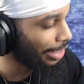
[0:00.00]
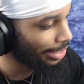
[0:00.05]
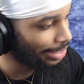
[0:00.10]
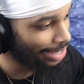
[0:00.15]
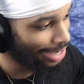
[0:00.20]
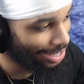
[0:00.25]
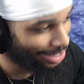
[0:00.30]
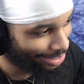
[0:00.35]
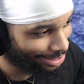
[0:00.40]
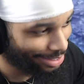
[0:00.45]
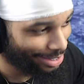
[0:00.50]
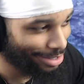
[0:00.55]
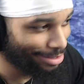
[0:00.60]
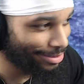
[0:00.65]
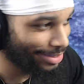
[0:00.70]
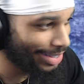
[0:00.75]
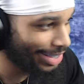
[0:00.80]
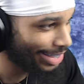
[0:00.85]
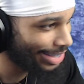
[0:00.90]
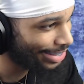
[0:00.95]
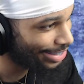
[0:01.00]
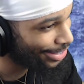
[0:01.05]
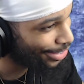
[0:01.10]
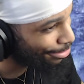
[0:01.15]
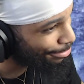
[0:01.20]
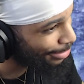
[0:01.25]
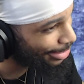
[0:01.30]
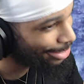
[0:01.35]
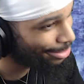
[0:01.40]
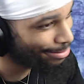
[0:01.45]
Nah, you know what I'm saying?
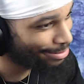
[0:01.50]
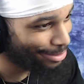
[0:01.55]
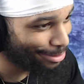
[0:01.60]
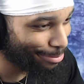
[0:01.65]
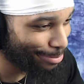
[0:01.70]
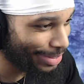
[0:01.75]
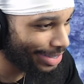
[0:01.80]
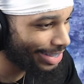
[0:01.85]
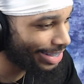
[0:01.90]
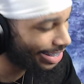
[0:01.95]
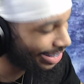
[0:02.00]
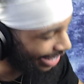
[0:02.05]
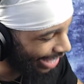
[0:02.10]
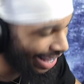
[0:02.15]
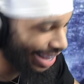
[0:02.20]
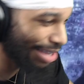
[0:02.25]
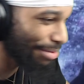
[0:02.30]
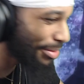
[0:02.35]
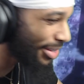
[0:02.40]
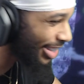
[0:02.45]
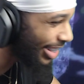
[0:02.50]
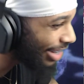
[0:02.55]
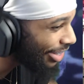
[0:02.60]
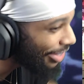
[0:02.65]
Some of them do be. Nah, let me chill out.